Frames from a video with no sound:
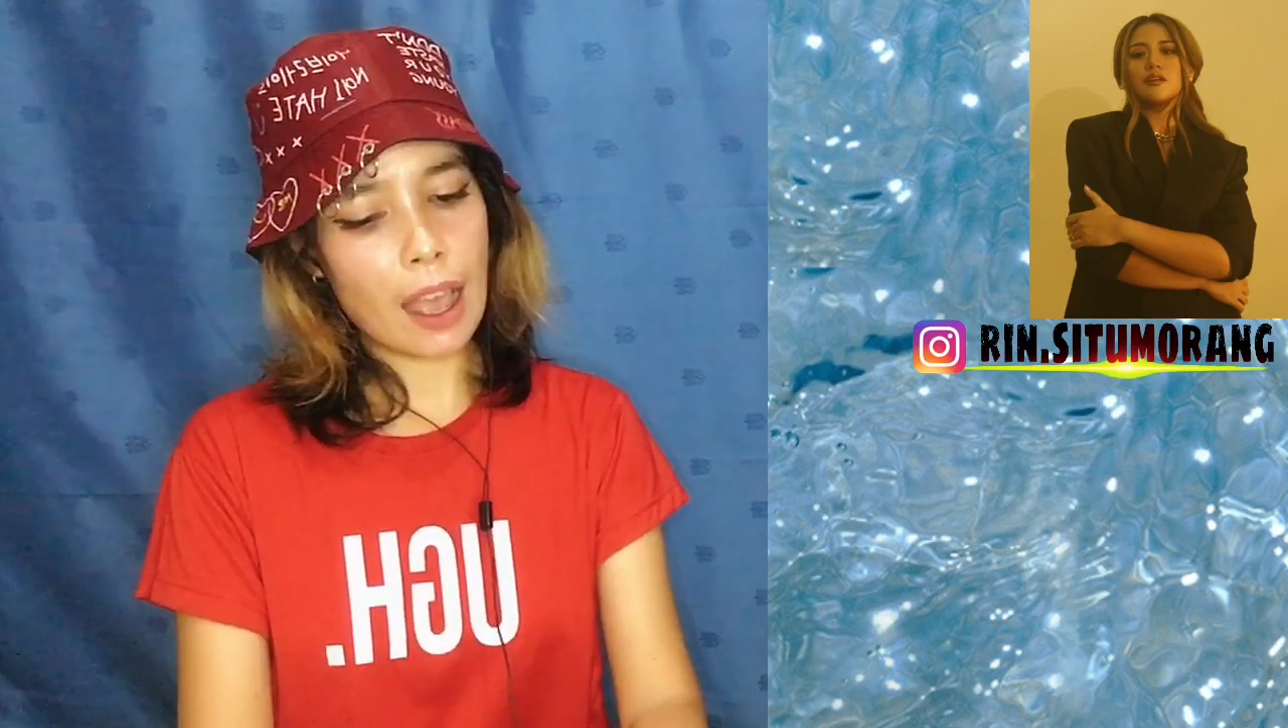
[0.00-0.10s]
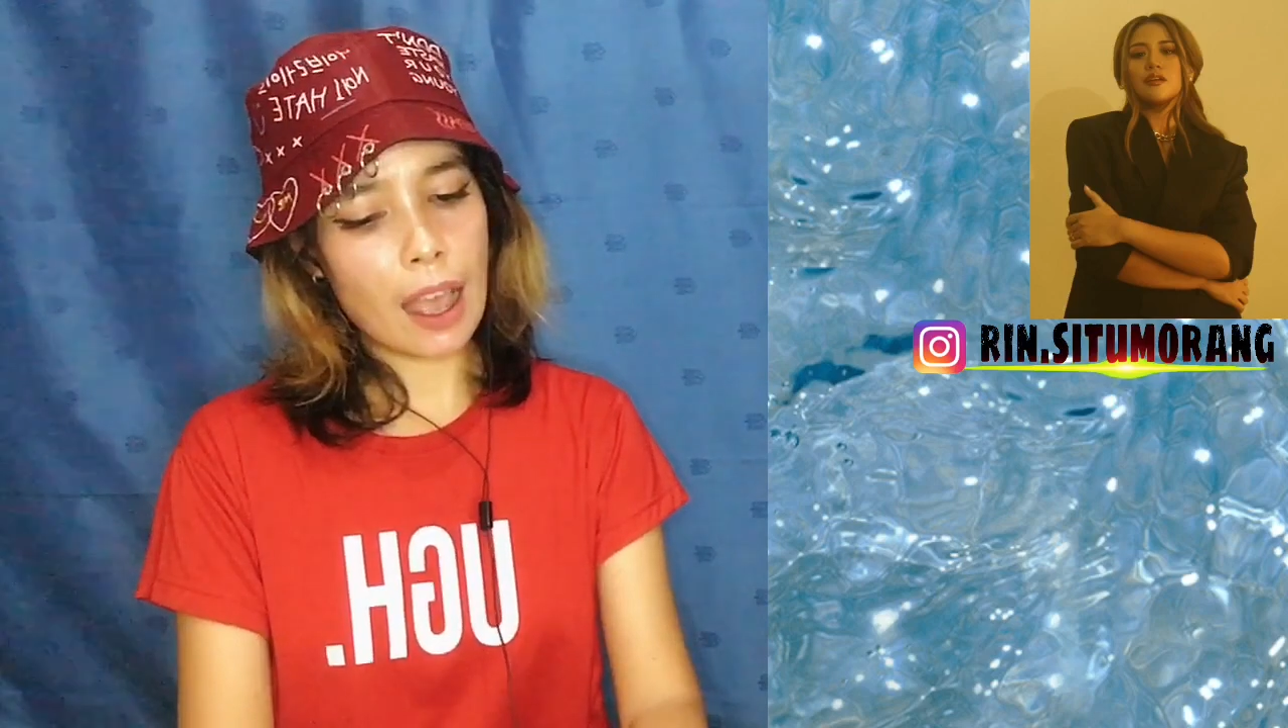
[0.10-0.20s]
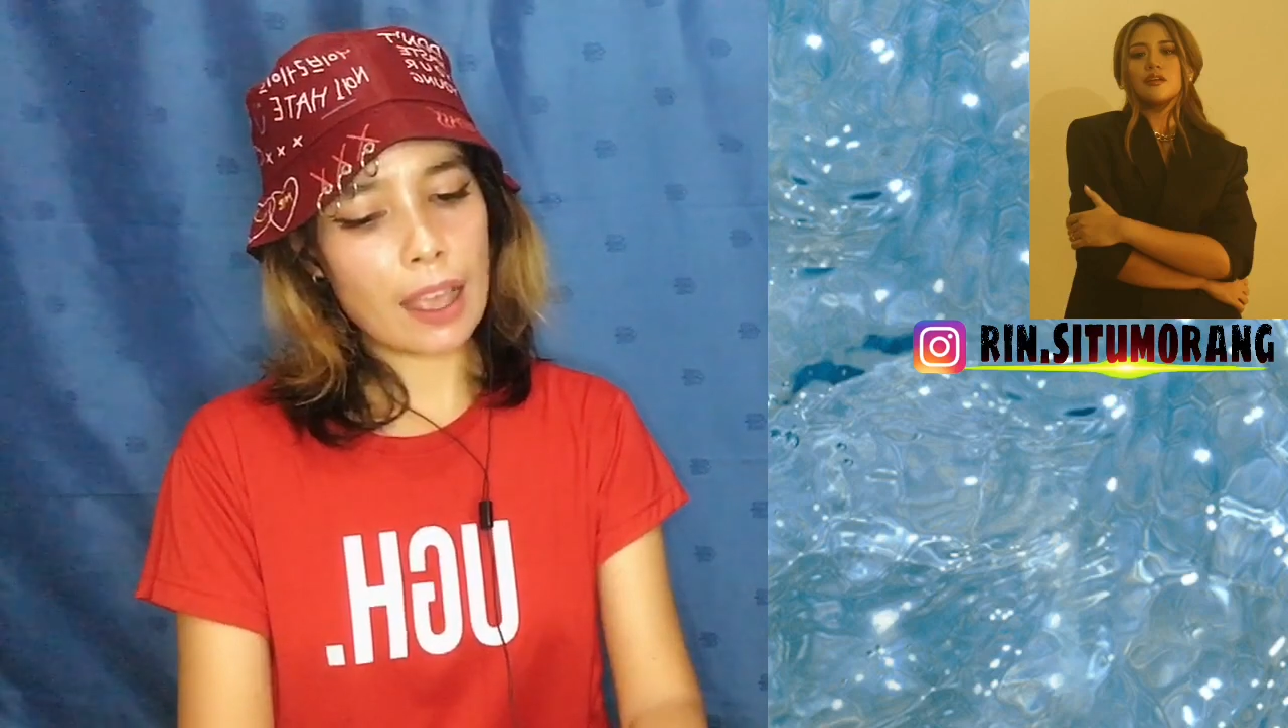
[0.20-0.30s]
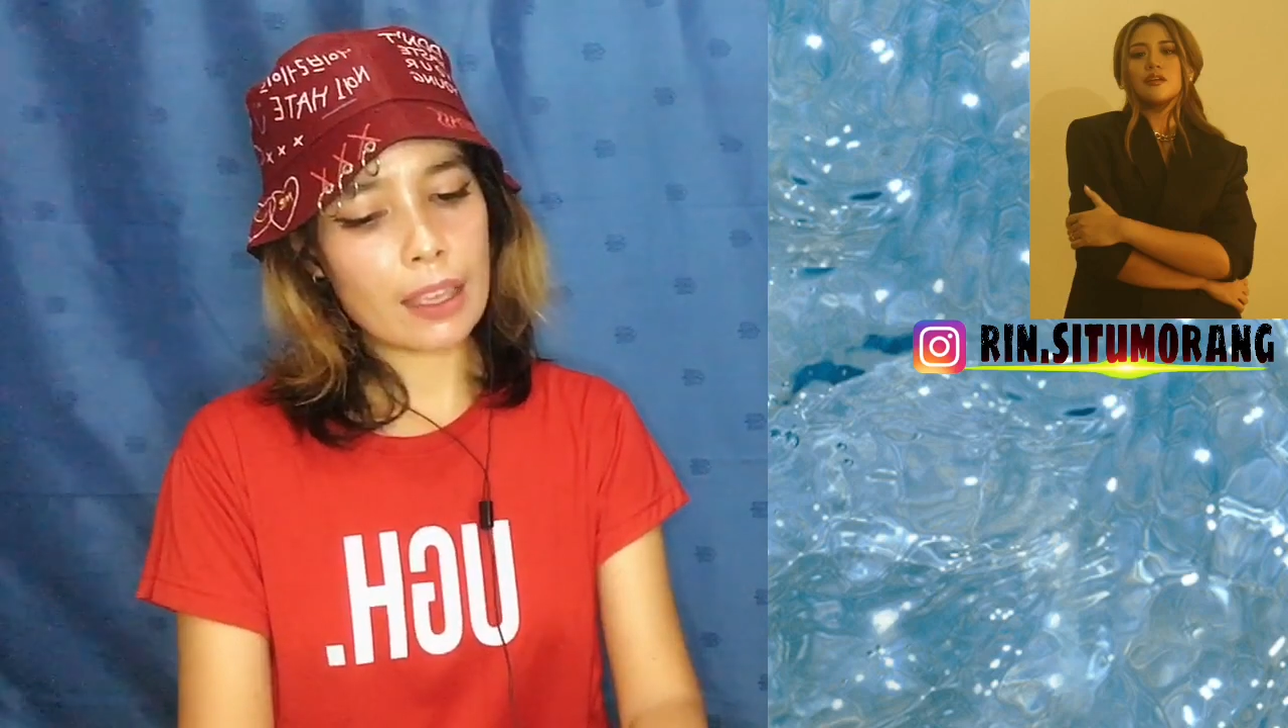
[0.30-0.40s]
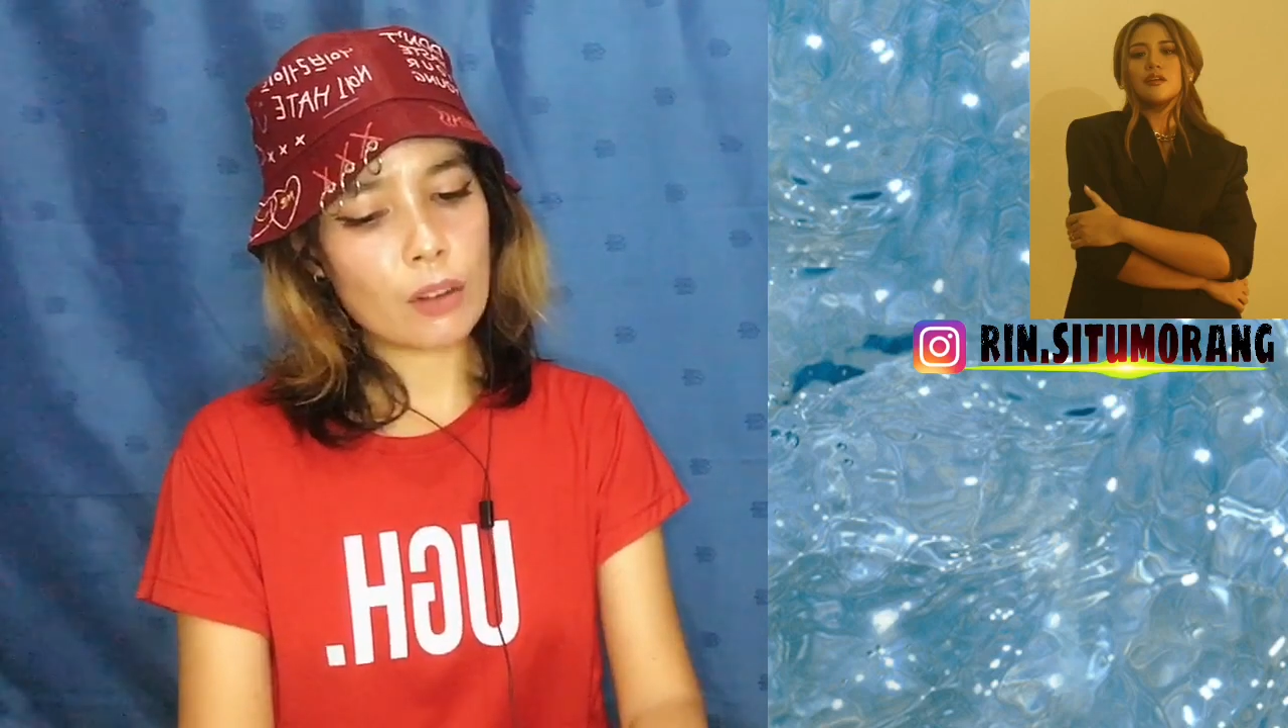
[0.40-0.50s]

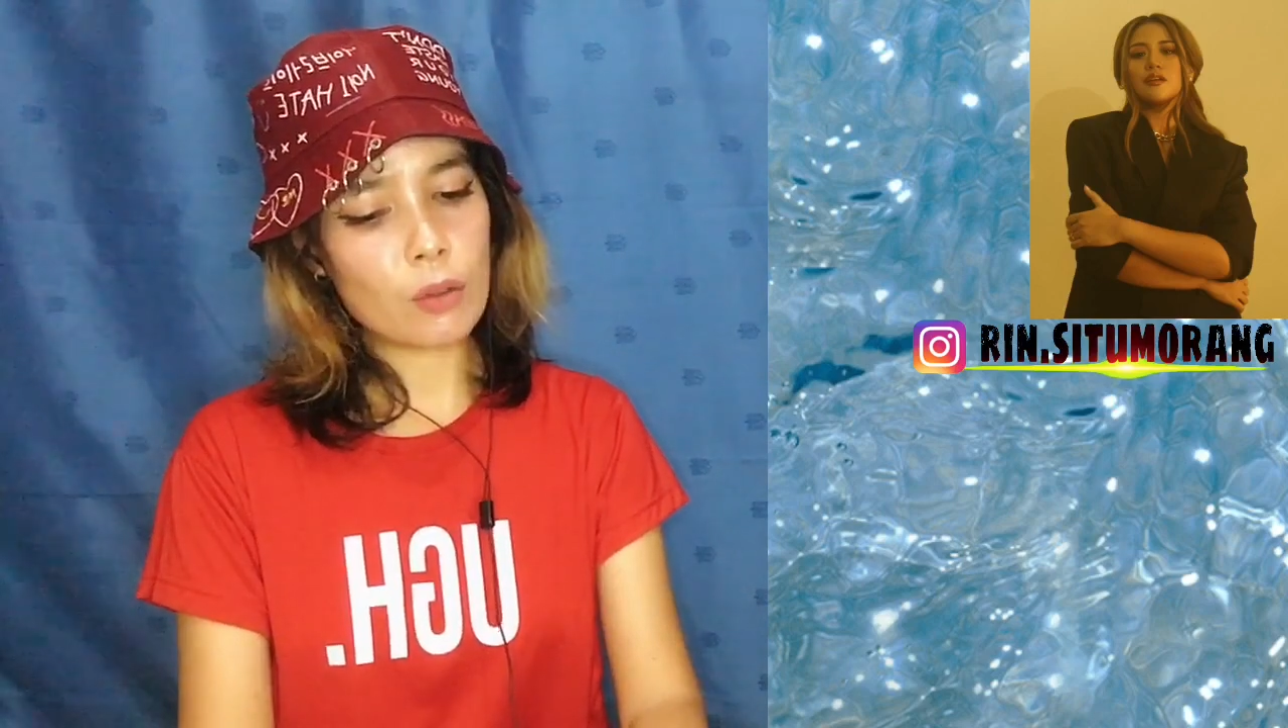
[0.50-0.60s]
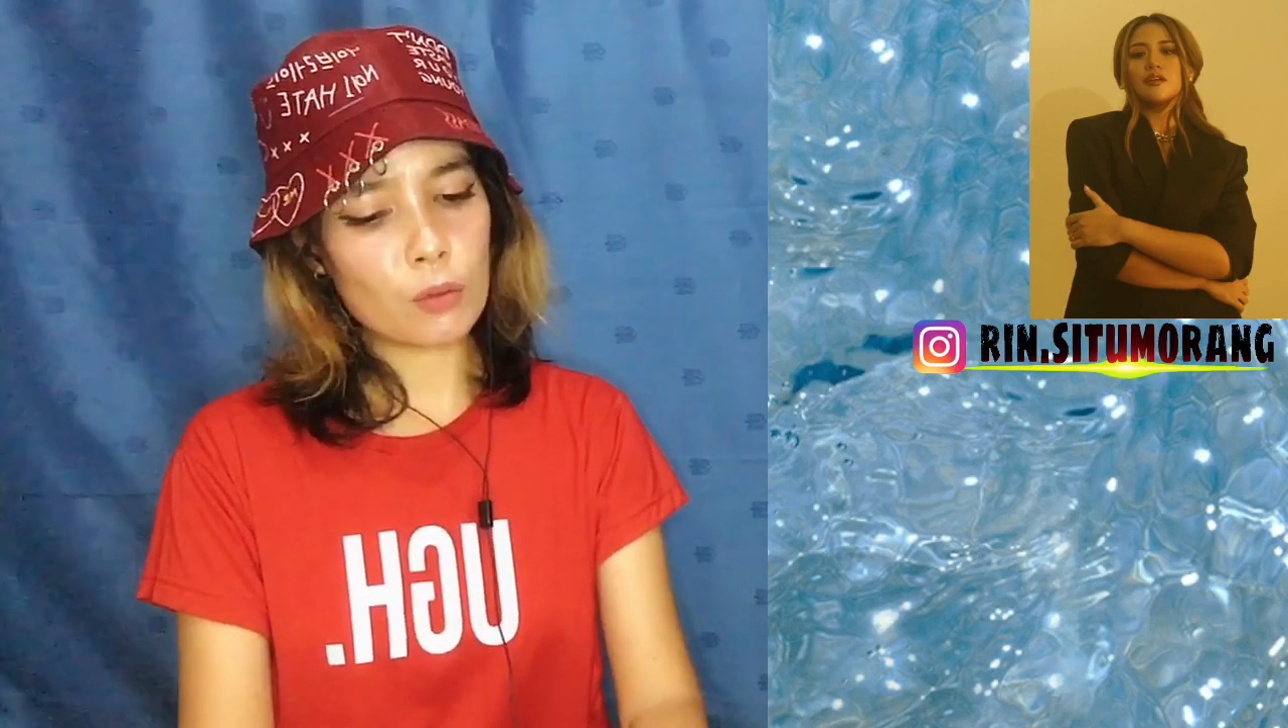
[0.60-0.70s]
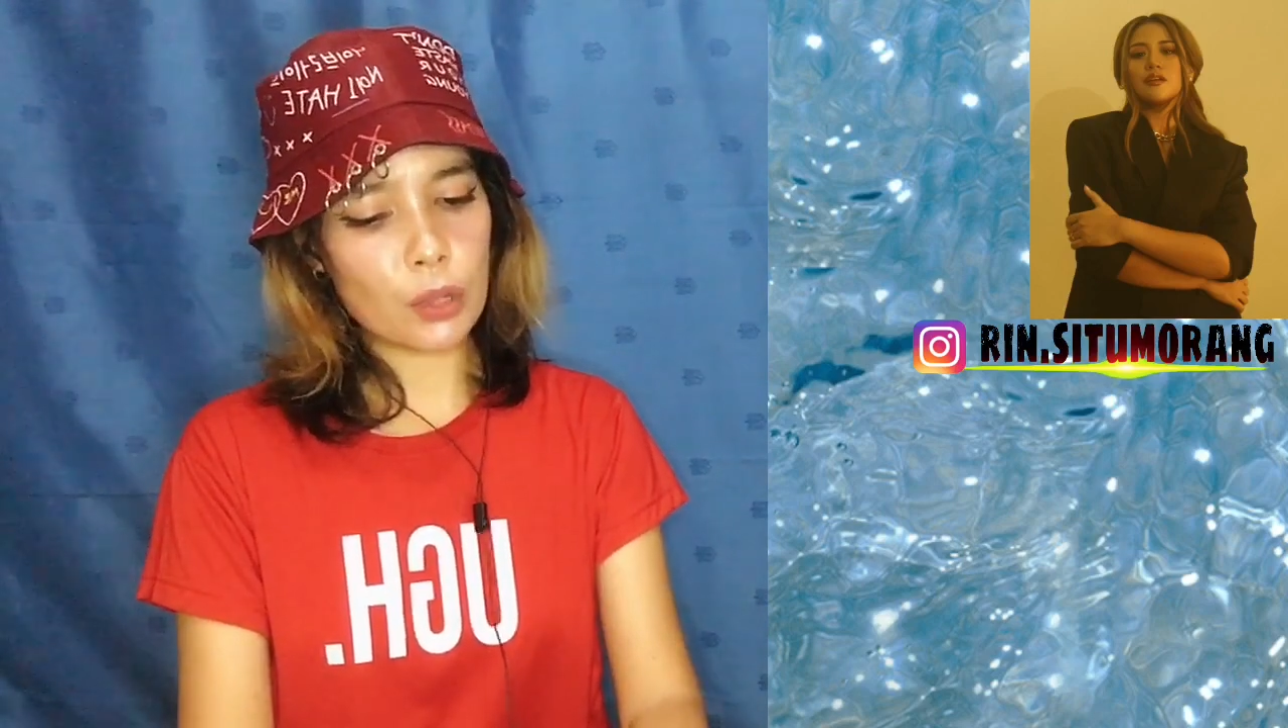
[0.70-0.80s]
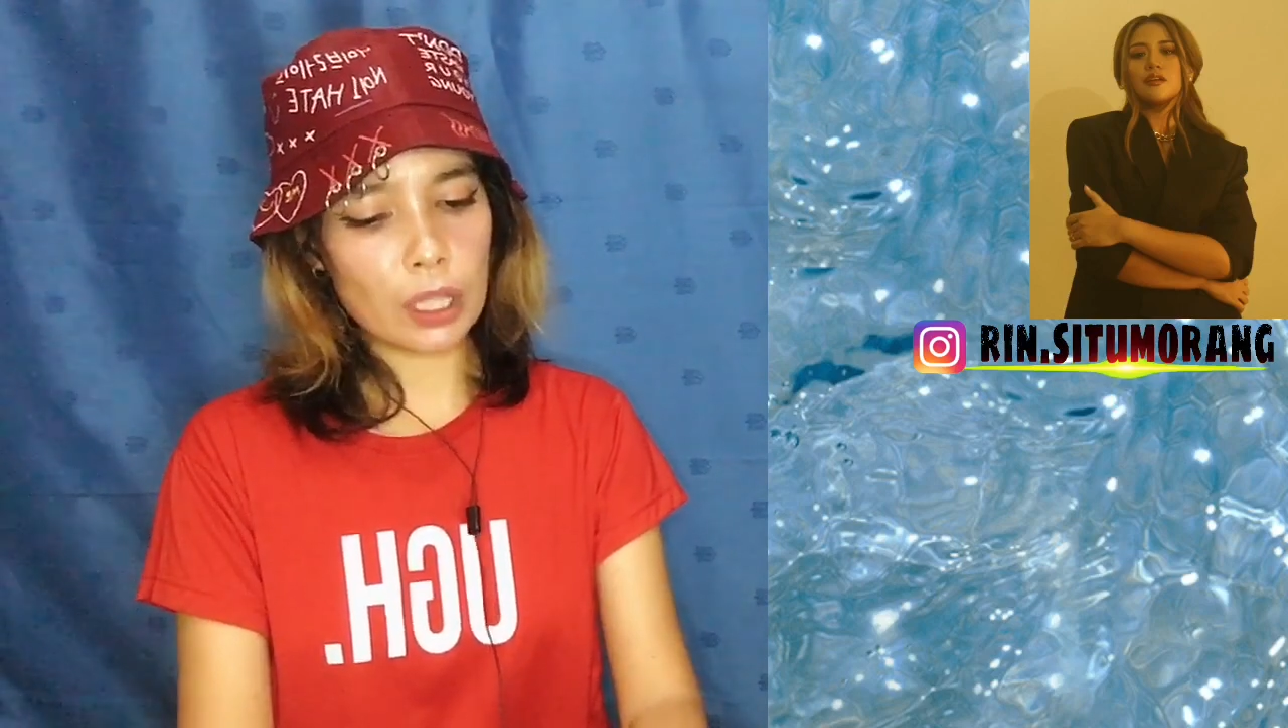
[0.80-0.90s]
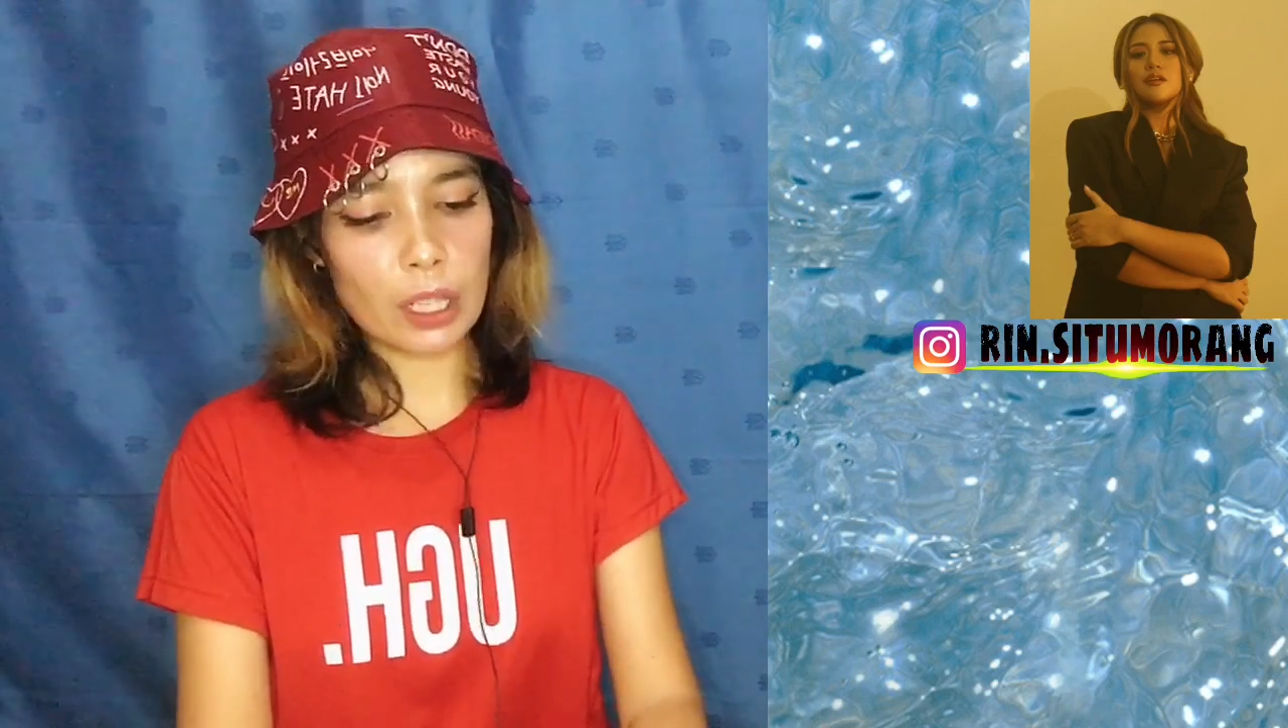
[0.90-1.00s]
I don't
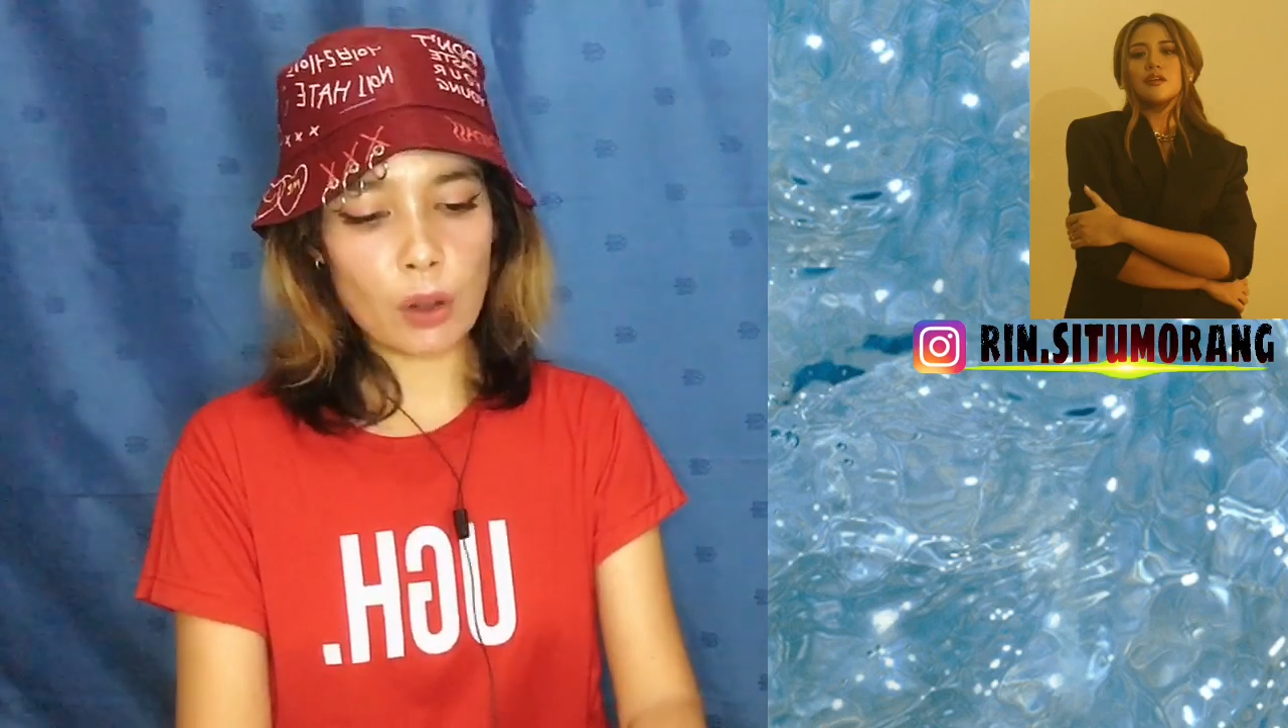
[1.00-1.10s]
really